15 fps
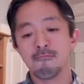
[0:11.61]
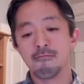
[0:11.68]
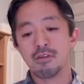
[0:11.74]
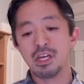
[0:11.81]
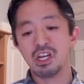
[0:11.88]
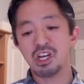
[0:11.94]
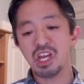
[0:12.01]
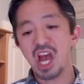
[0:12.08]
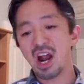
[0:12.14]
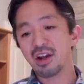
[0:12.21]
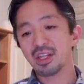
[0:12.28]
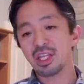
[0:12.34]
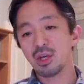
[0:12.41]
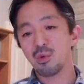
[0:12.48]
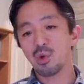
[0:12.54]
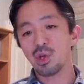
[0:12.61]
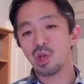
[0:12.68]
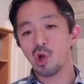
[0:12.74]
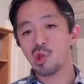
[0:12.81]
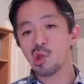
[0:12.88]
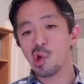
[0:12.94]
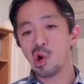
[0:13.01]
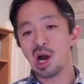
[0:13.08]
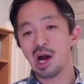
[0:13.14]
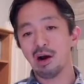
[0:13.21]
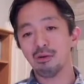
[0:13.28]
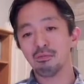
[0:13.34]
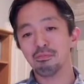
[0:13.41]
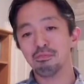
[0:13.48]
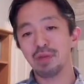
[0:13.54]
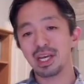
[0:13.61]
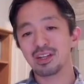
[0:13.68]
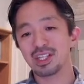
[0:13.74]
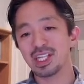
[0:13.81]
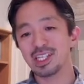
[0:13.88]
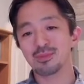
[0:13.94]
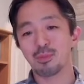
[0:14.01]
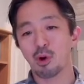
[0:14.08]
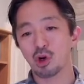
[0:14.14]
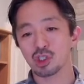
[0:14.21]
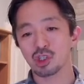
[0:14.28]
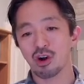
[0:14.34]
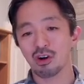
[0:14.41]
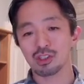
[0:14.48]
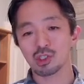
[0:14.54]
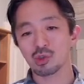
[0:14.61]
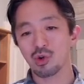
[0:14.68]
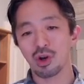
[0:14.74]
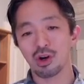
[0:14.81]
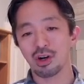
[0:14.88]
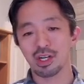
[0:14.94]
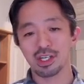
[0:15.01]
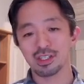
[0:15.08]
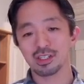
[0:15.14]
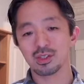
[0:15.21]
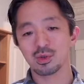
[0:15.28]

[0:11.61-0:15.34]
in reality, we don't know how big this partial square is.